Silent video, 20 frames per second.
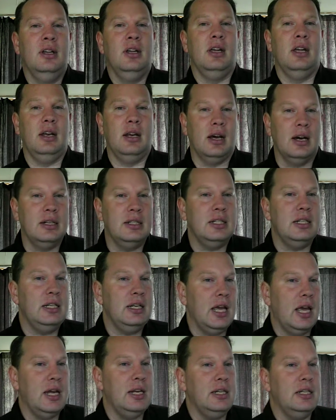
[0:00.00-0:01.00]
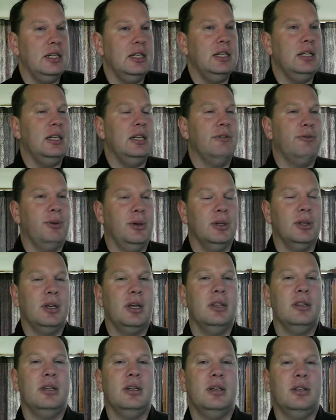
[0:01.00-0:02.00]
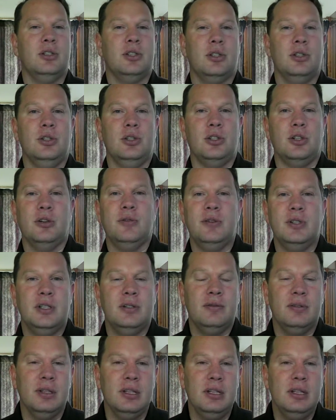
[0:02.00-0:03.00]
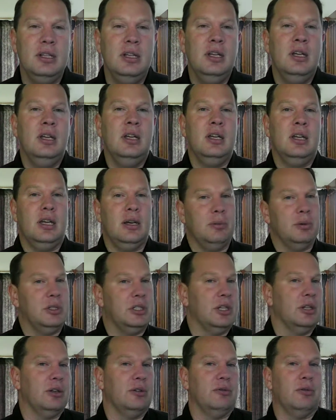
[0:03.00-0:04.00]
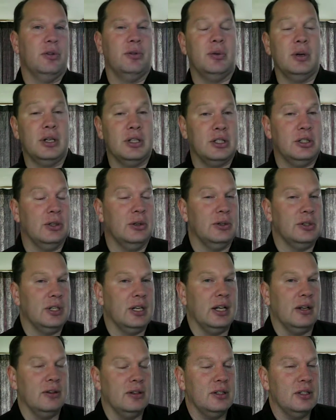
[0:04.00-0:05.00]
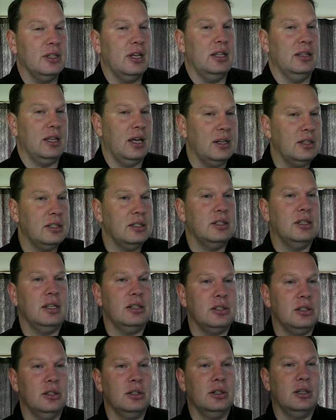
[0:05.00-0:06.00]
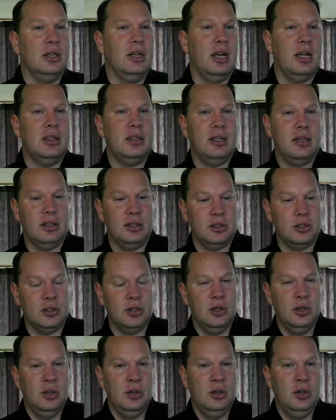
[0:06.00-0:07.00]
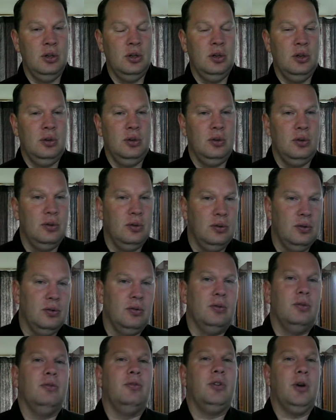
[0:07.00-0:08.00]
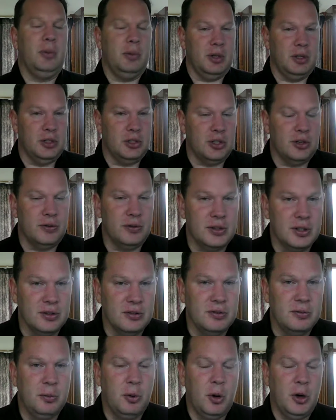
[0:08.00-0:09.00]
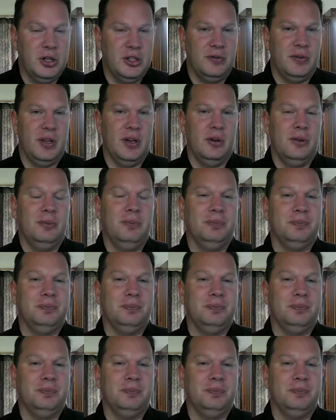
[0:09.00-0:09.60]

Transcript: In 1980, if we look at things conservatively, it was selling for $300 an ounce. And that's, that's looking at things from a conservative point of view.